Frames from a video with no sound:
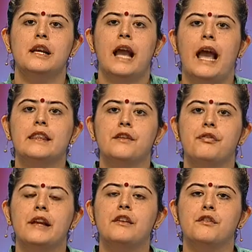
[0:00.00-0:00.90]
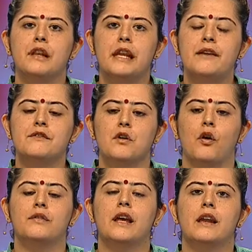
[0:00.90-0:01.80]
and they feel relieved
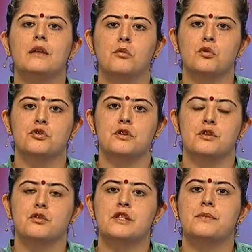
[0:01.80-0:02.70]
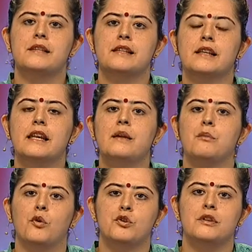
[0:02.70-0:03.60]
of their emotions. So, it's basically
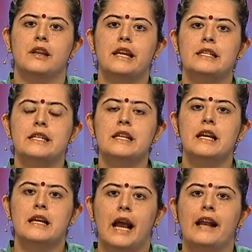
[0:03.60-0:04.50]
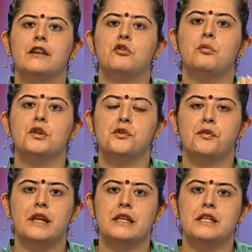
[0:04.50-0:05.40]
emotional eating and too much of
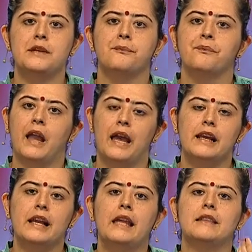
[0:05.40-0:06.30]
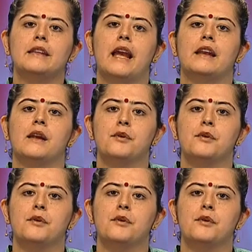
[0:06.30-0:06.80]
an eating. And again, they end up